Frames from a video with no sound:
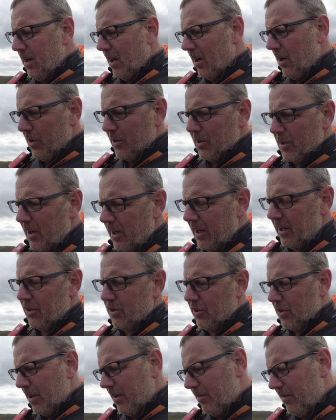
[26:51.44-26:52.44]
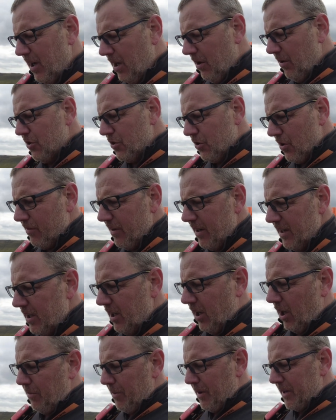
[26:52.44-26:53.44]
I always like enjoy reading
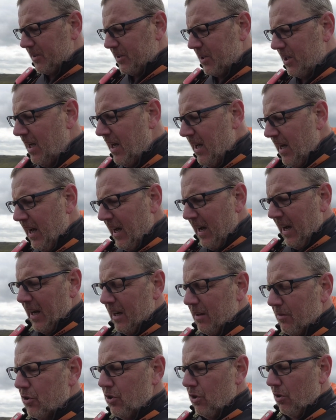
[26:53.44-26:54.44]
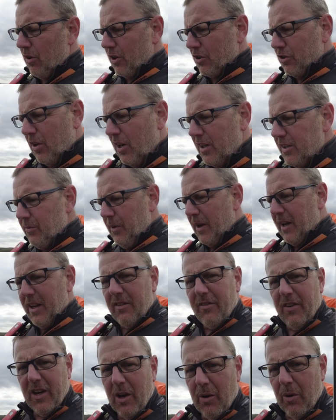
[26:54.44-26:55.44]
your comments, and I'm sure I tried to end
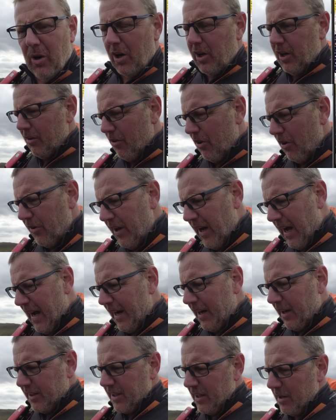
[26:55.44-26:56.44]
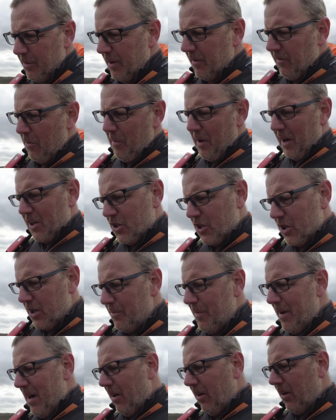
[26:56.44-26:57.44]
the video earlier on, and I did a bit of a mention
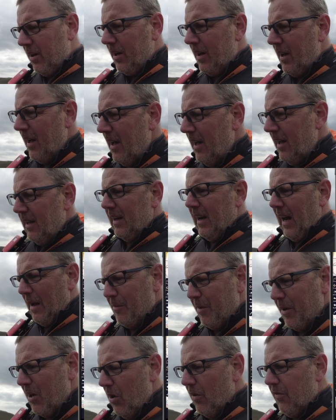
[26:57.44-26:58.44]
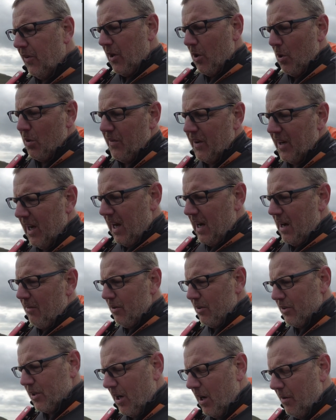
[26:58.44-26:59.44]
about letting me know if you know of any
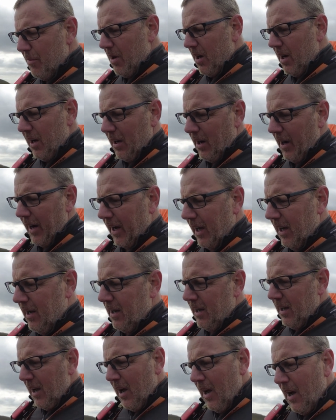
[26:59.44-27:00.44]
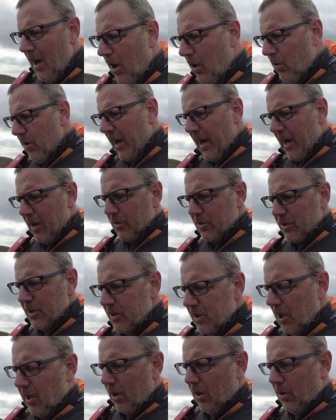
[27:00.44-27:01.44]
areas I might like. Old
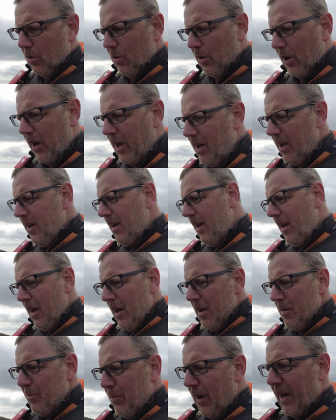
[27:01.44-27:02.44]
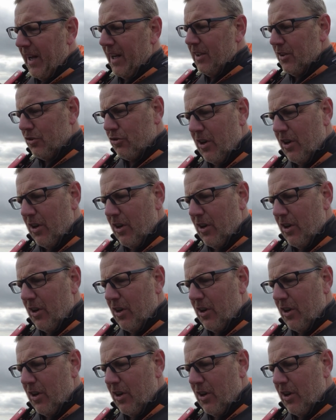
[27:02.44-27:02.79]
houses, old planes,